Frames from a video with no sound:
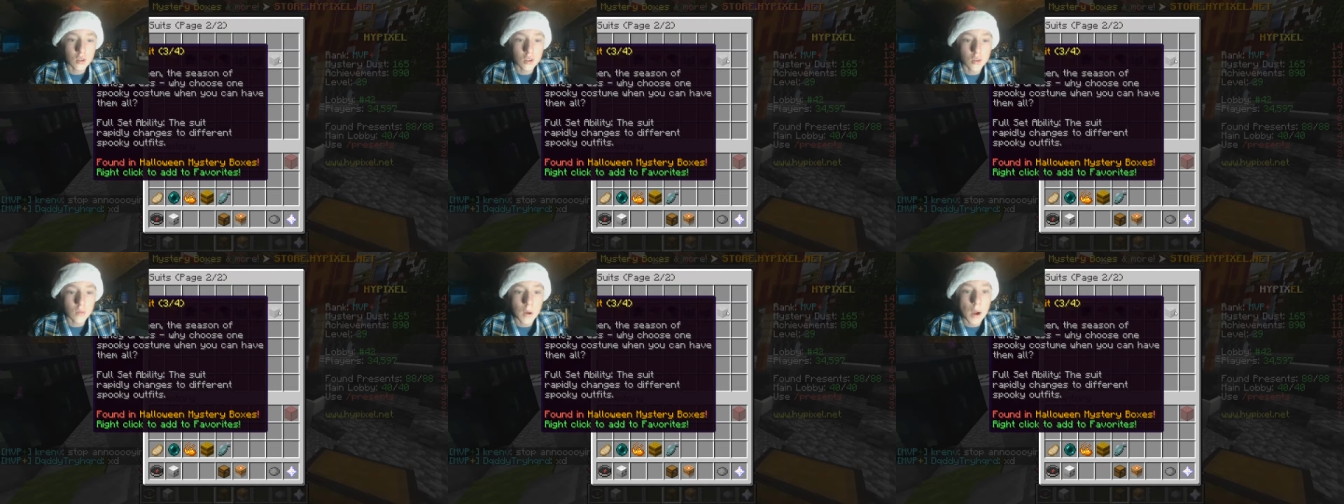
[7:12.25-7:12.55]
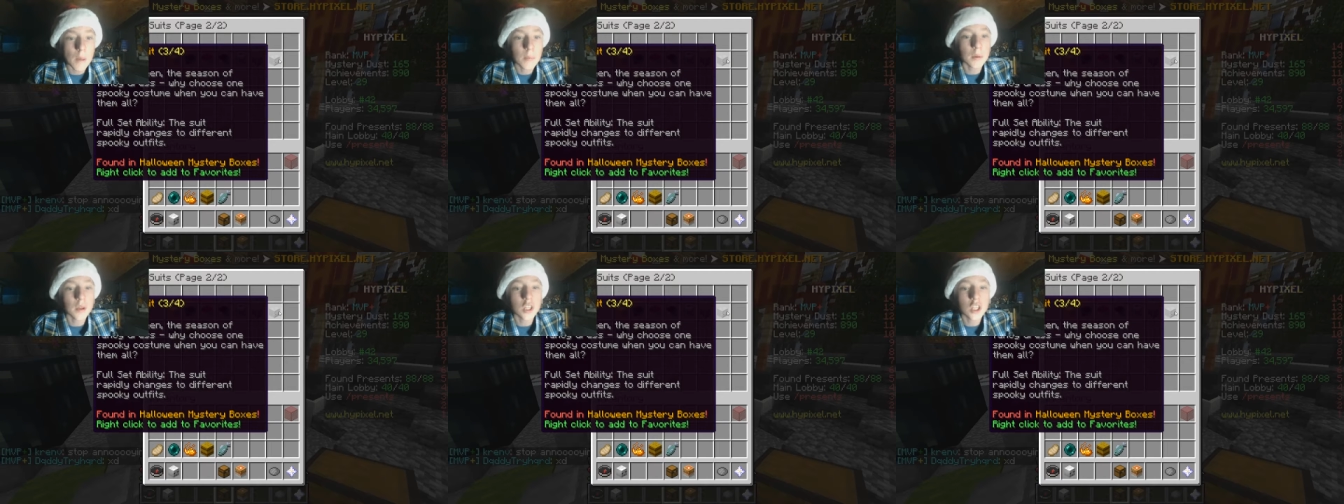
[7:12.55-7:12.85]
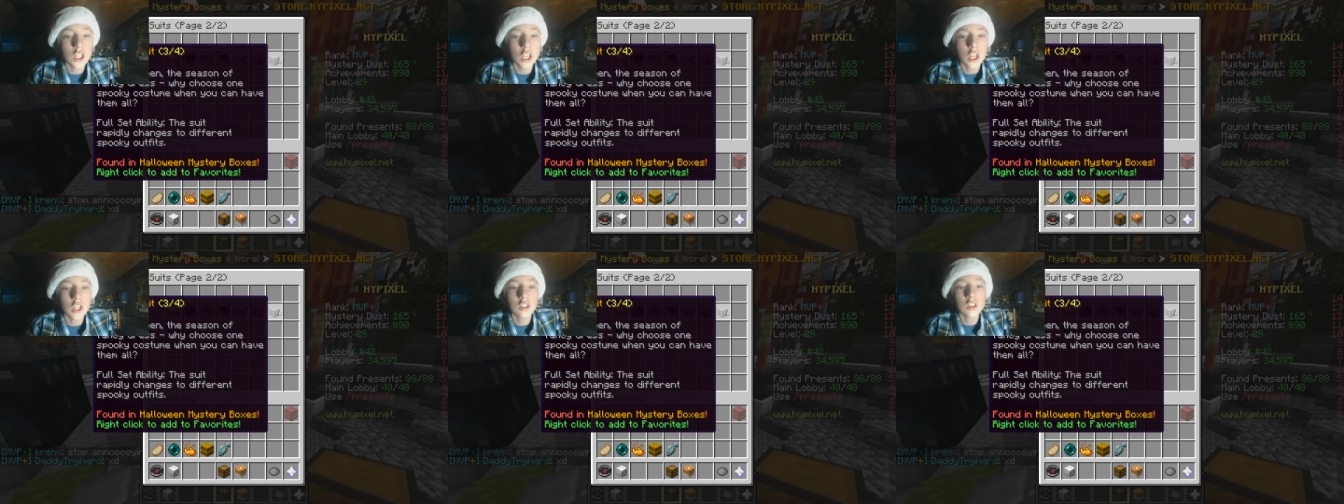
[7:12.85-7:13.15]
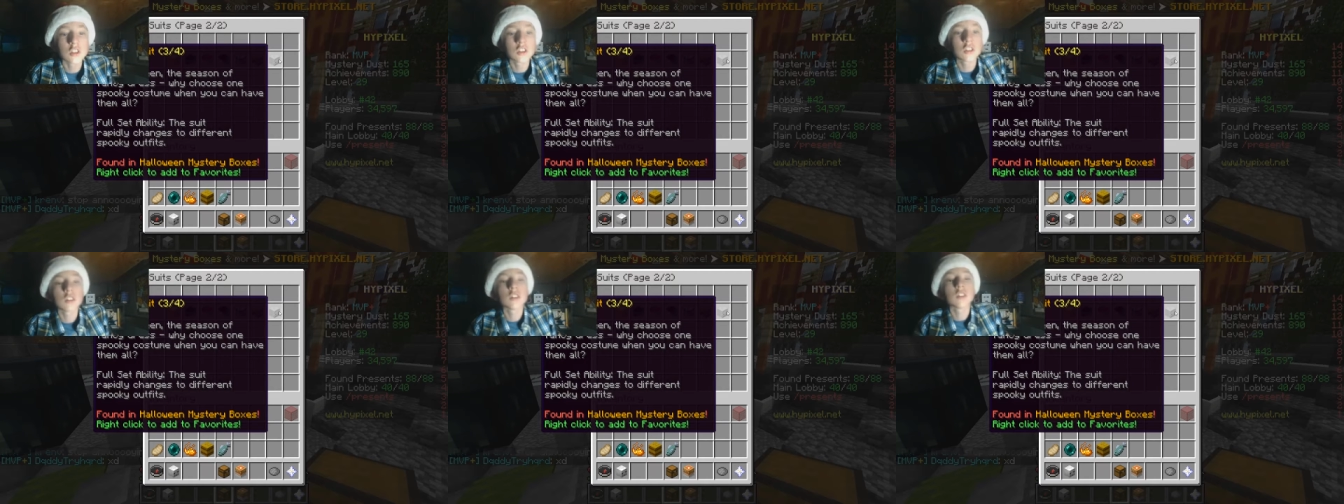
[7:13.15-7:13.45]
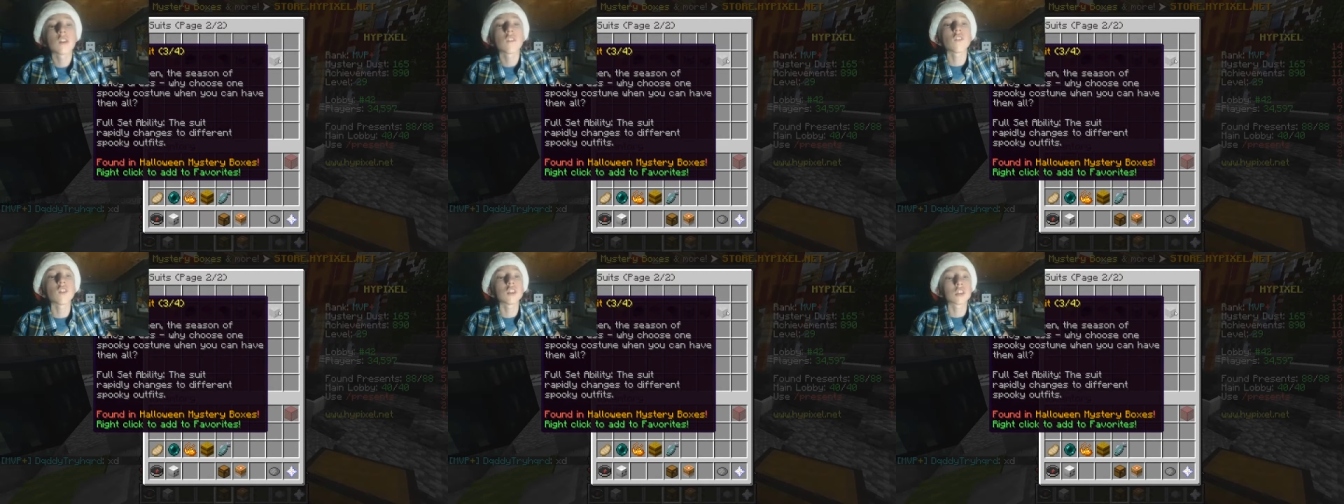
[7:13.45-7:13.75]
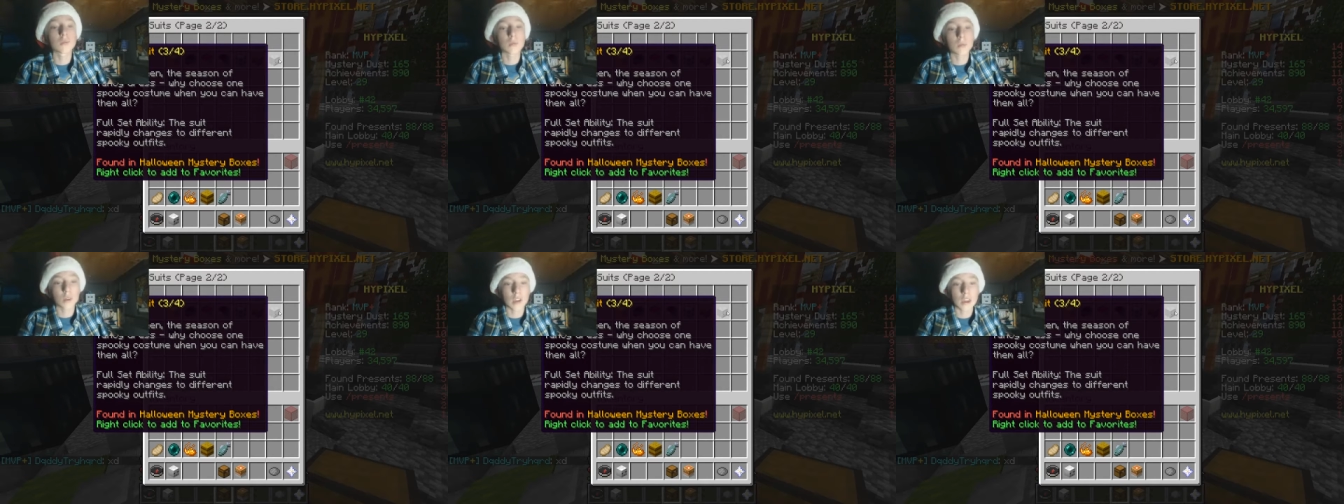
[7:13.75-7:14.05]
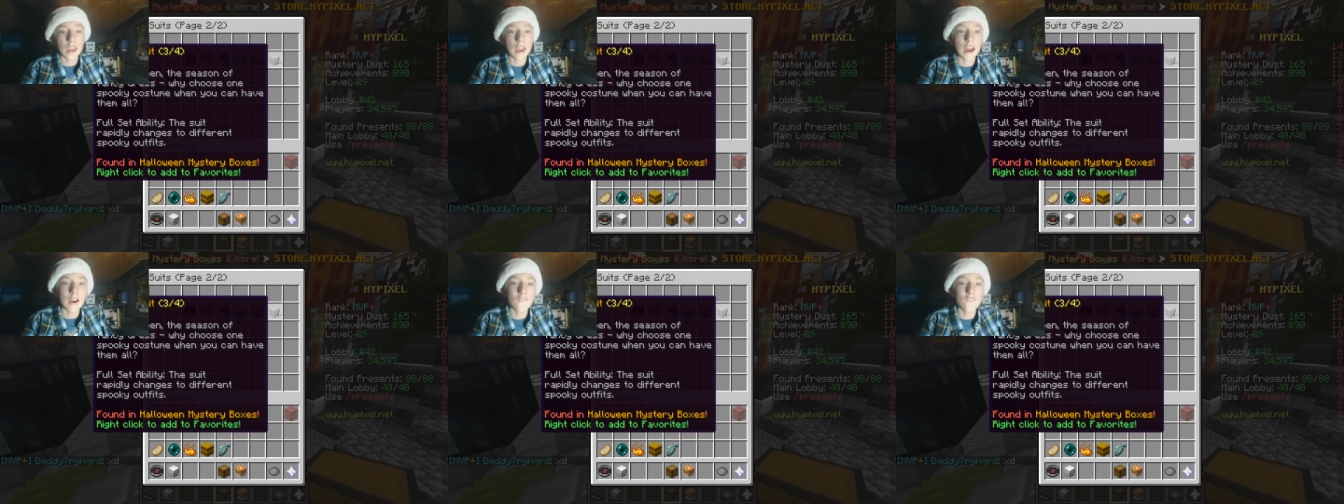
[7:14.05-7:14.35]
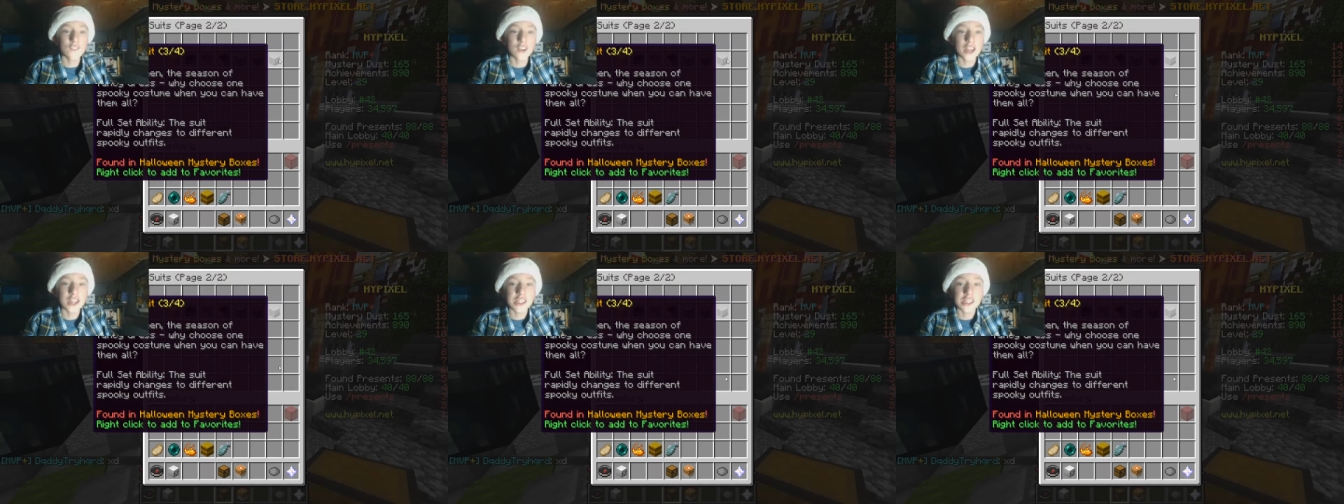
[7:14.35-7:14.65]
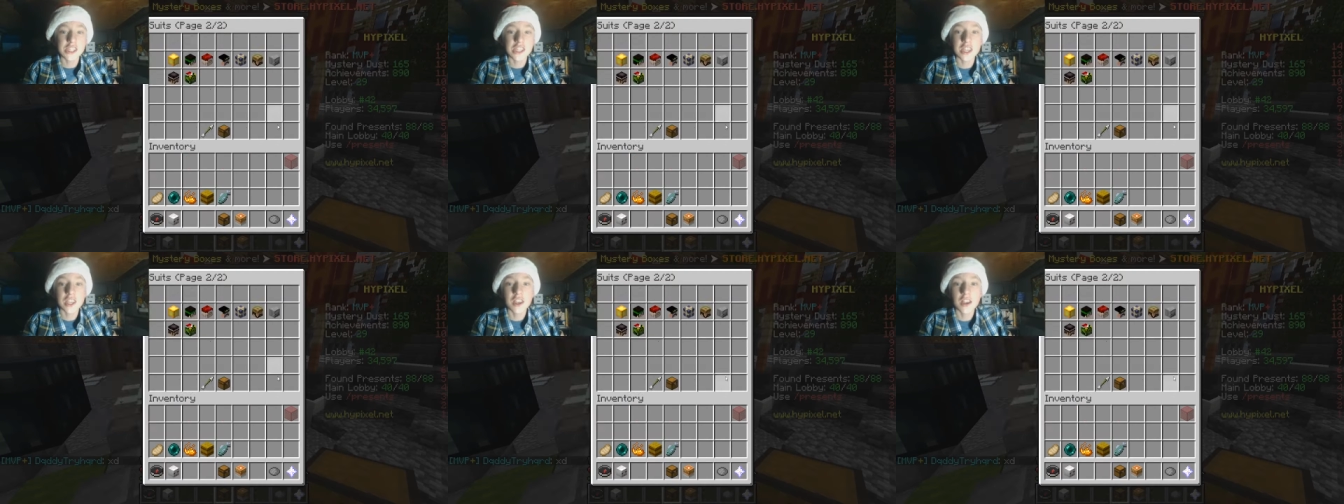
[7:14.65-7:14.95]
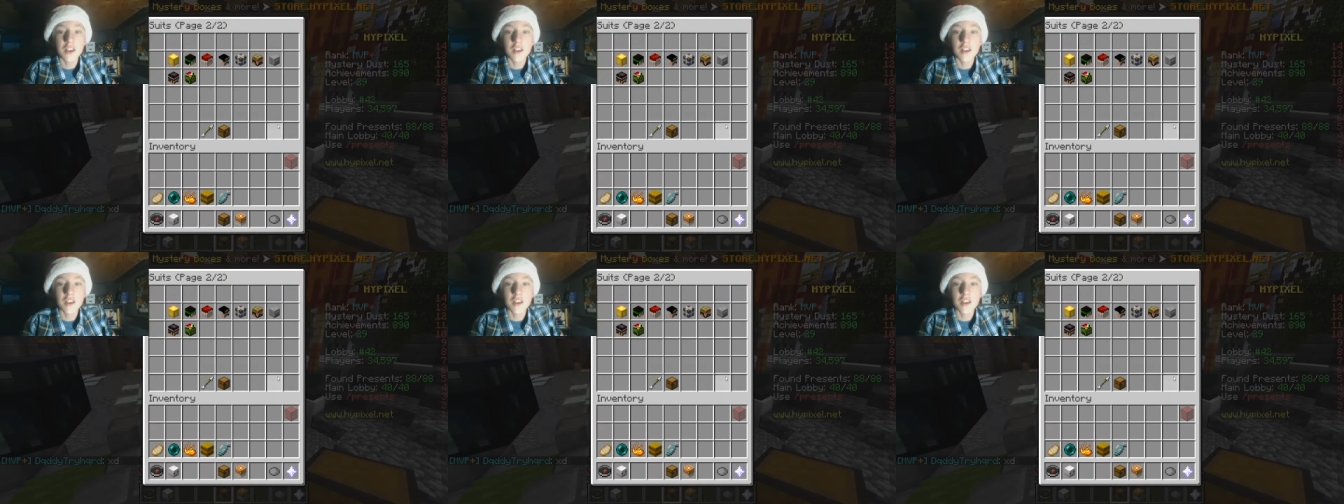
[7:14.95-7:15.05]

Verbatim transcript: rapidly changes to different spooky outfits.